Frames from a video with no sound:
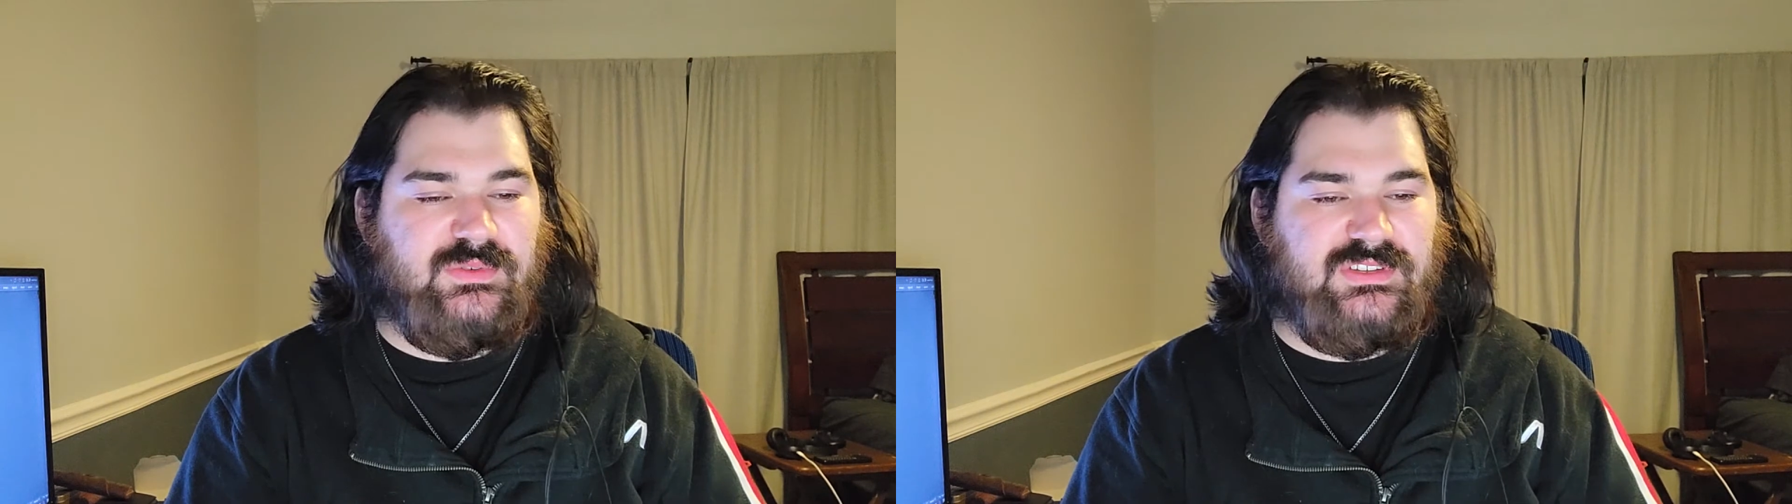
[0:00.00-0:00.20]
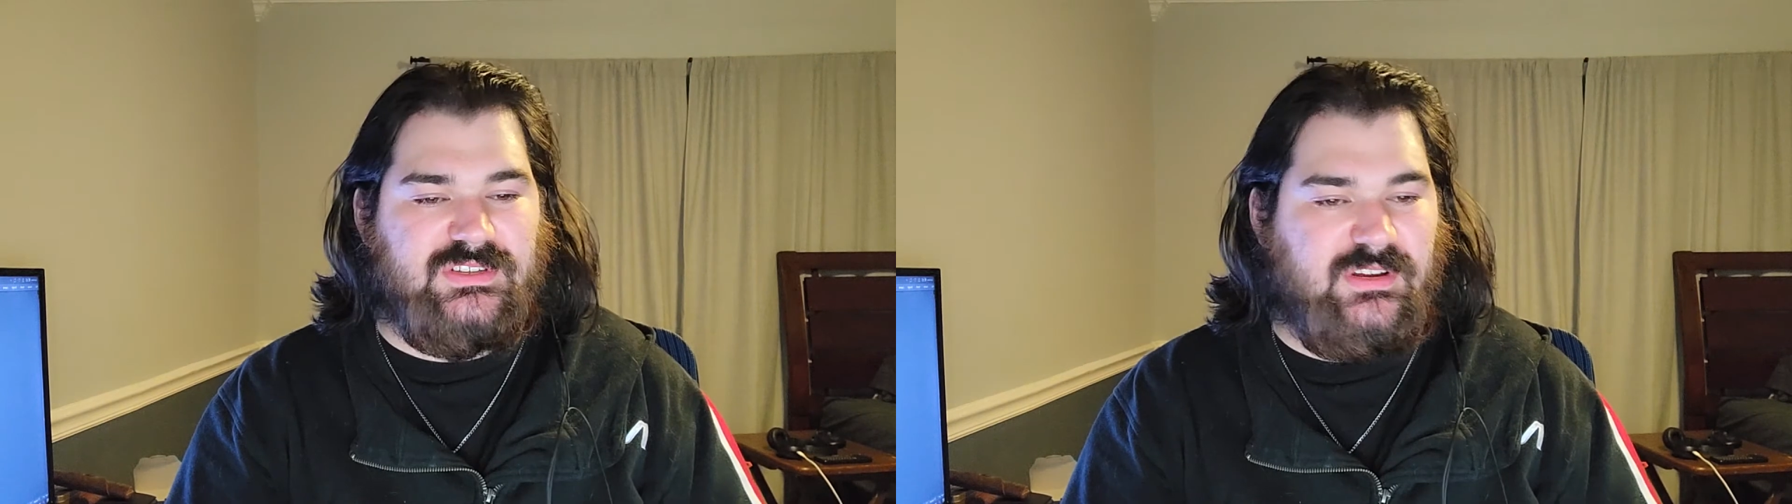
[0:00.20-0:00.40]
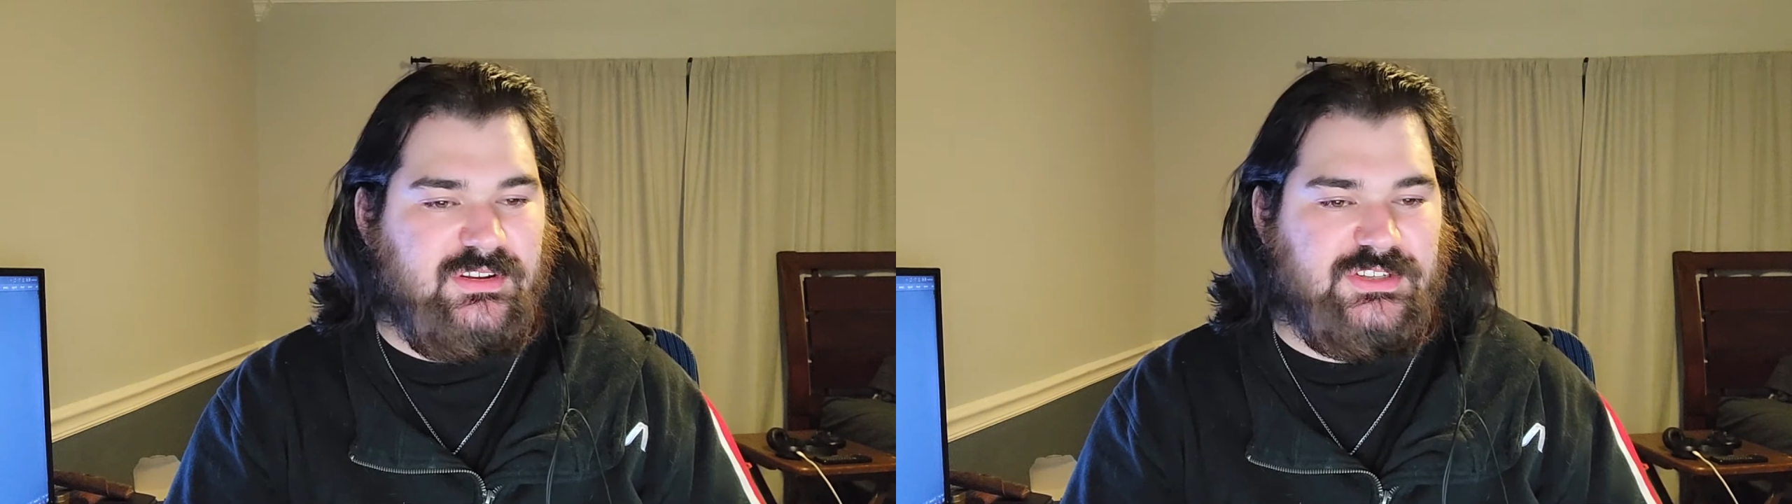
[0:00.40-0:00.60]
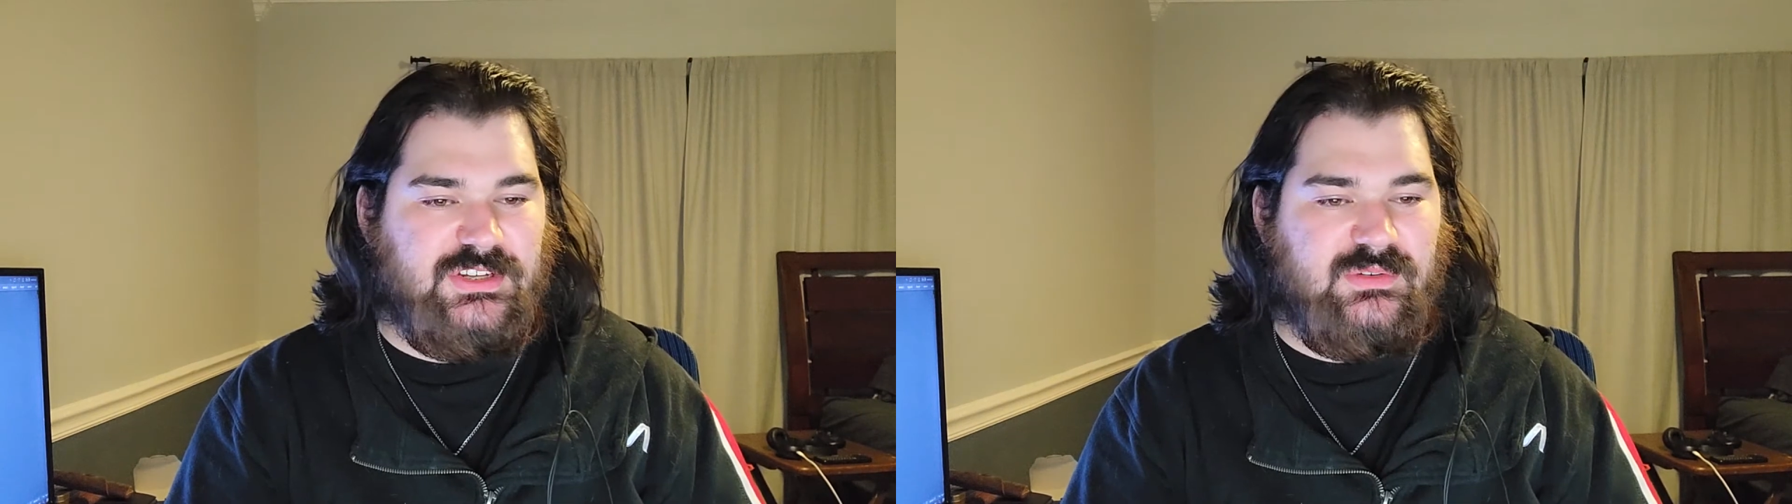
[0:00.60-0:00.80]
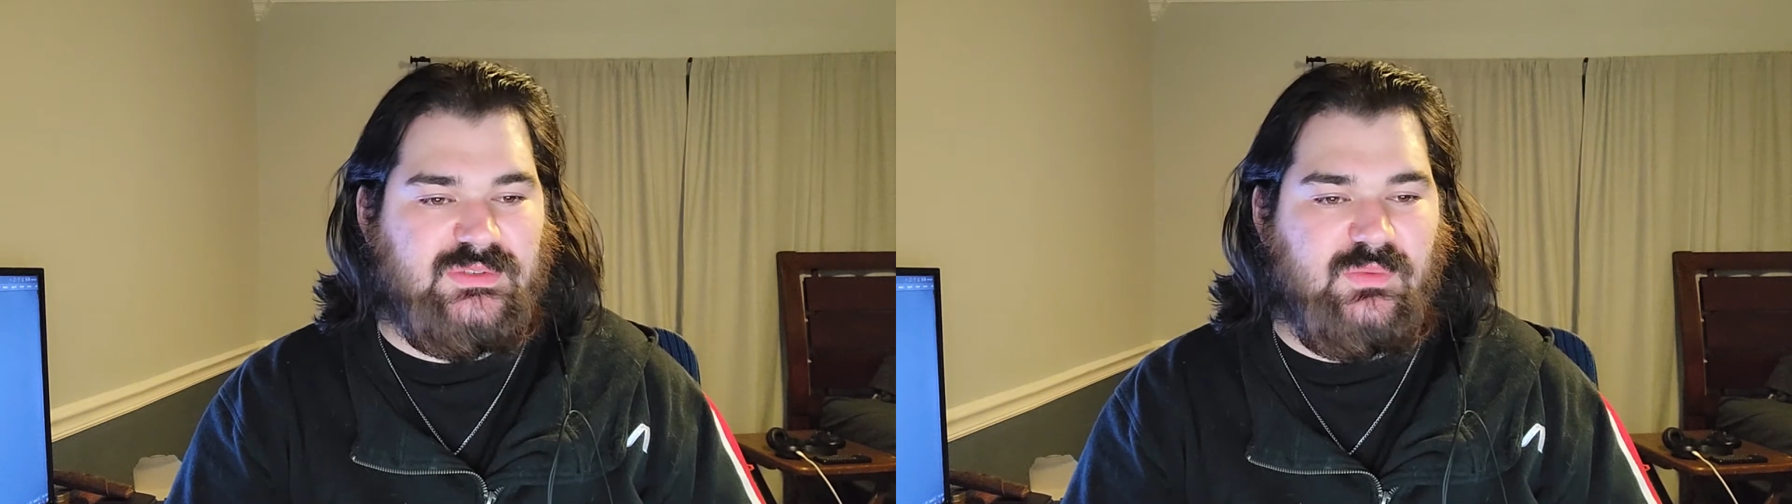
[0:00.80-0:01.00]
was starting to
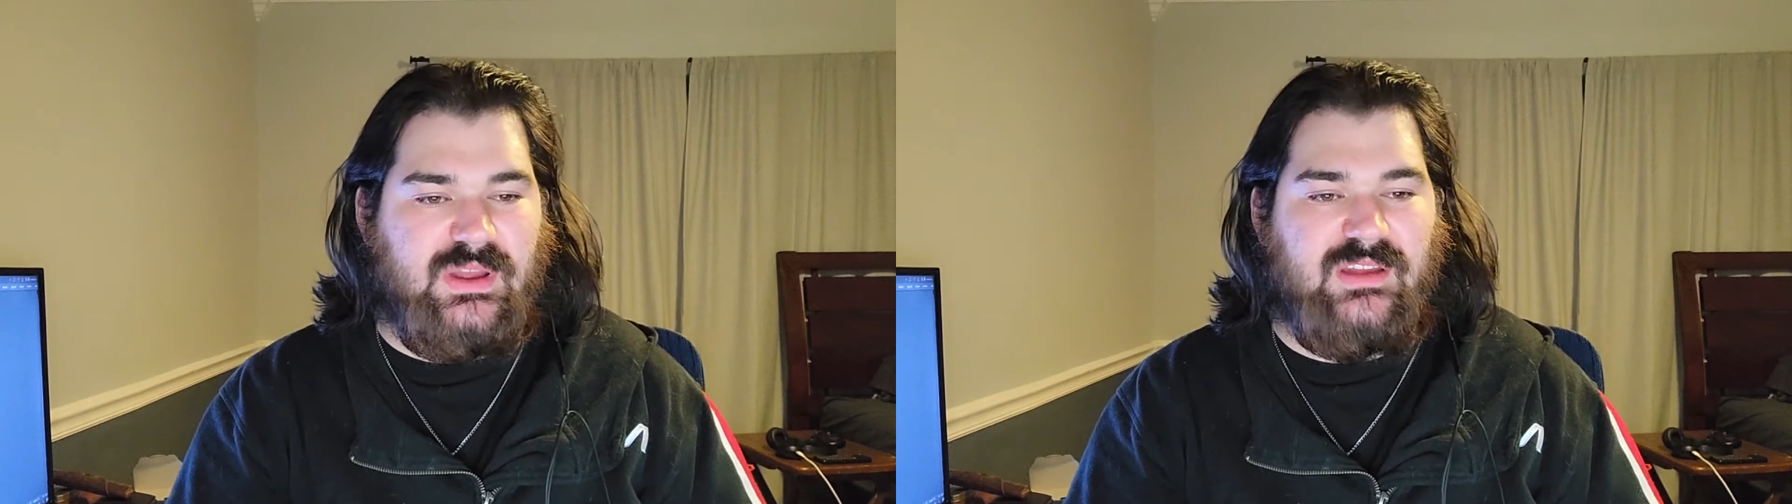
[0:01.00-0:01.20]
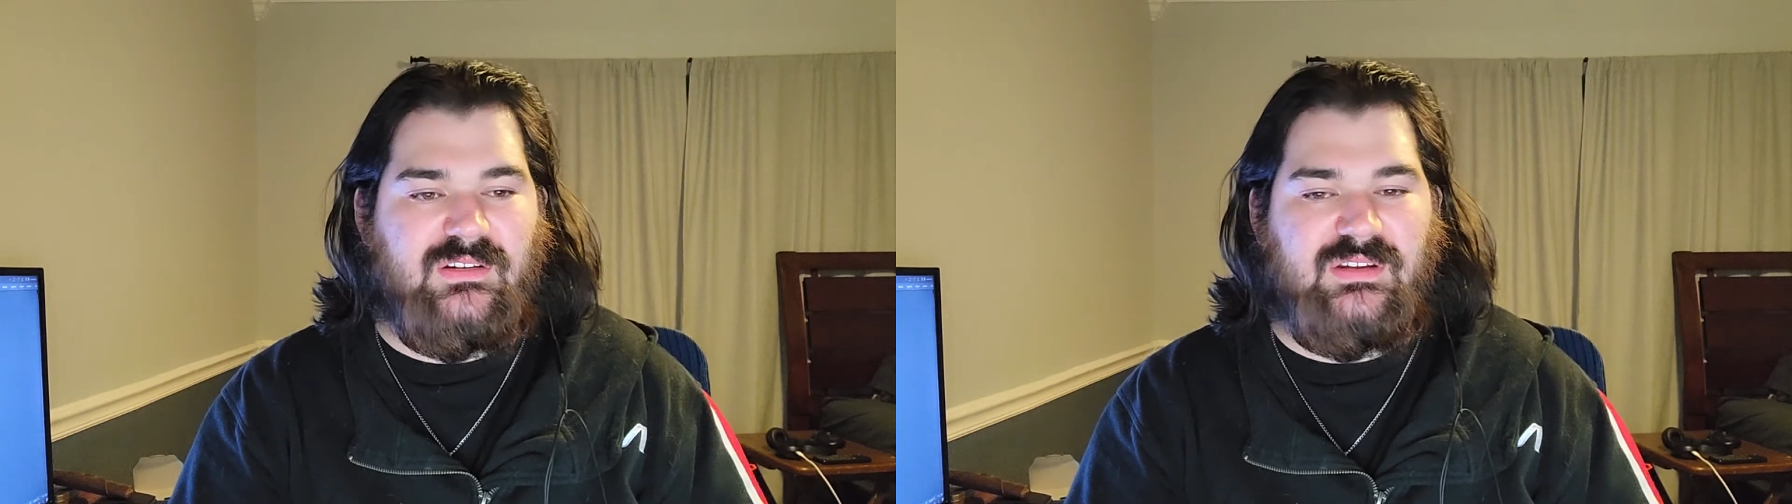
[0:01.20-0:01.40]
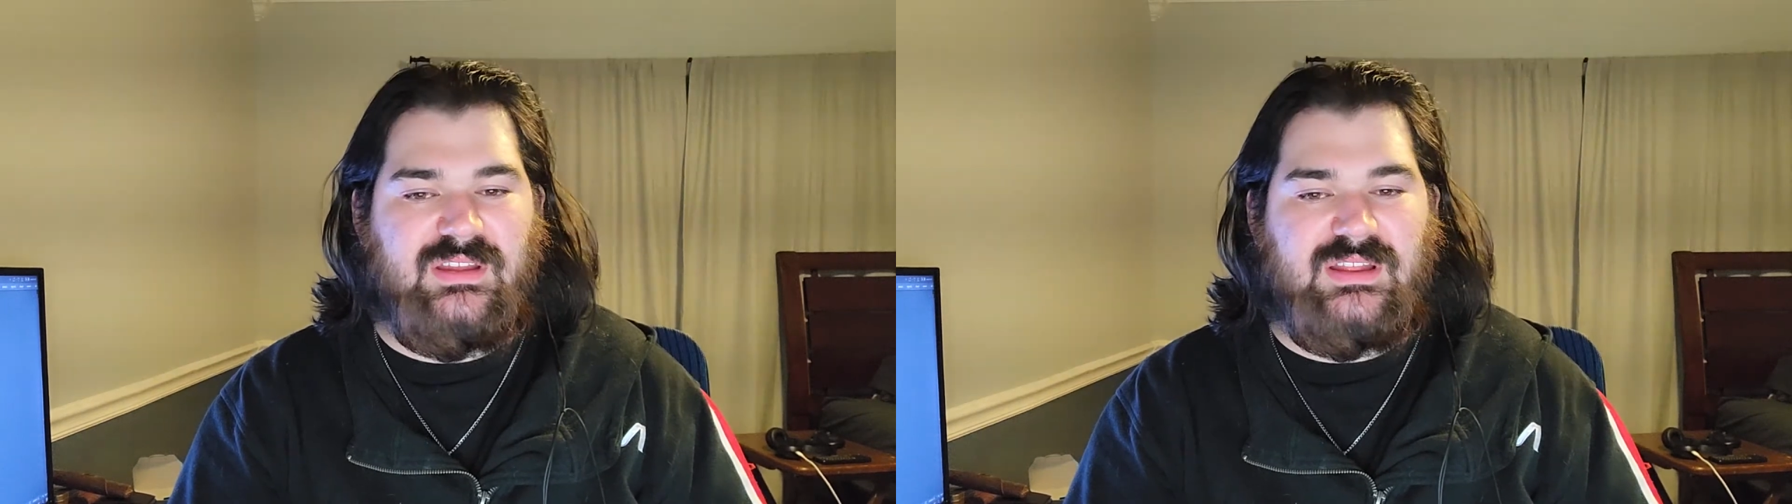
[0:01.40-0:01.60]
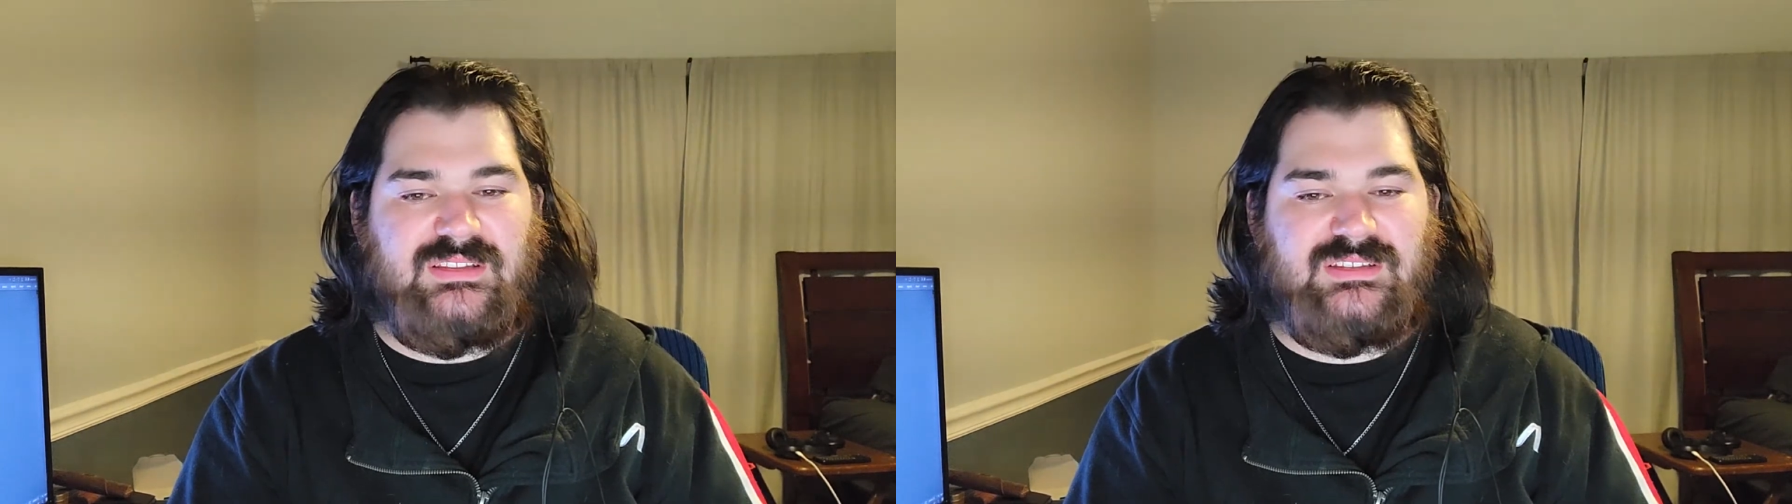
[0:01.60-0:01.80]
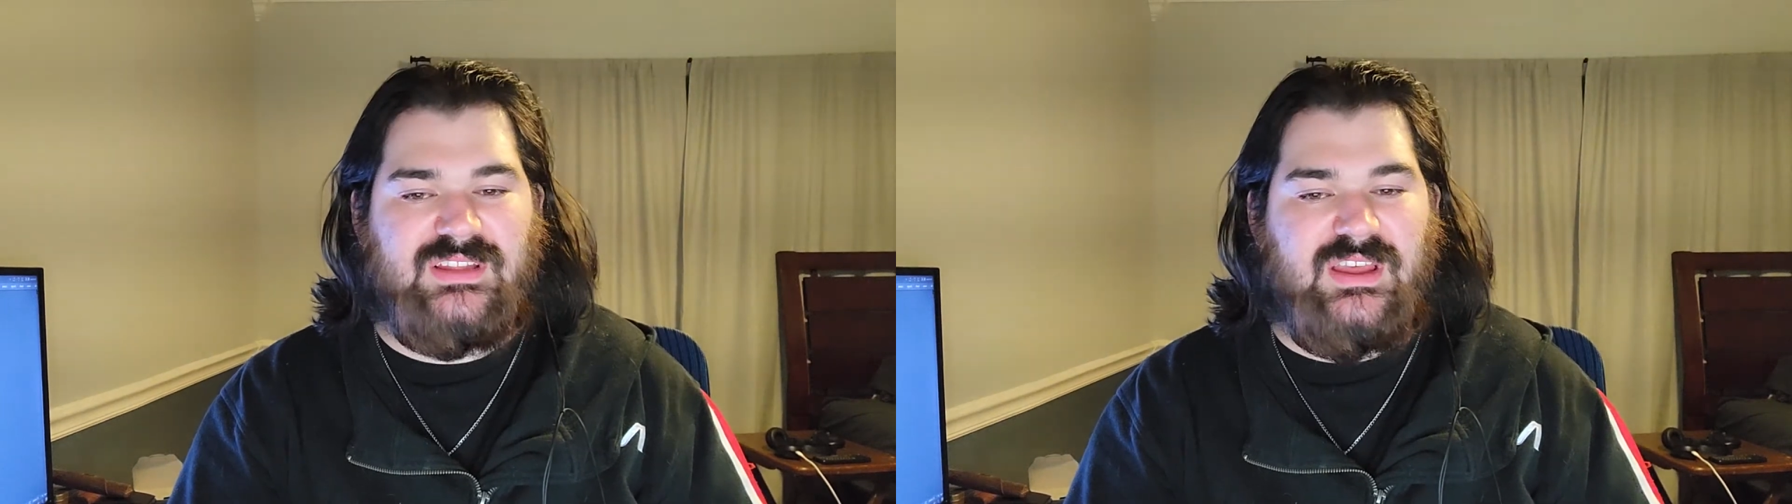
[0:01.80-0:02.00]
show its wear
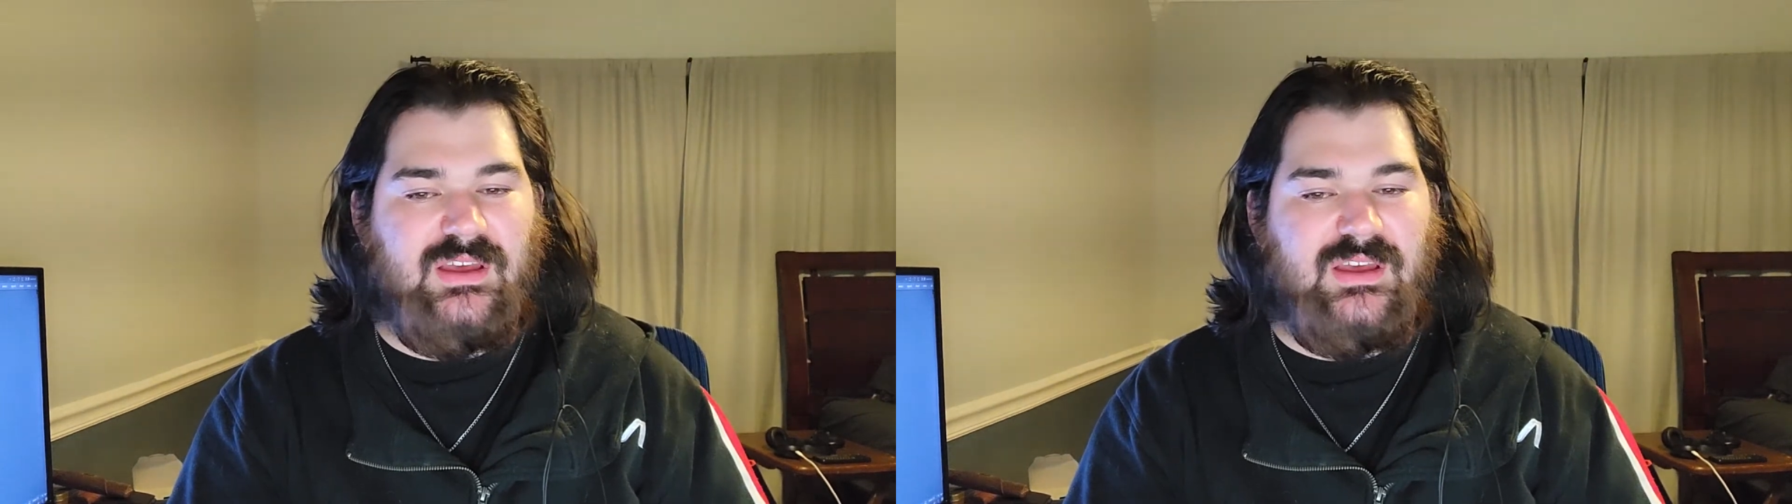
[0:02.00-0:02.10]
against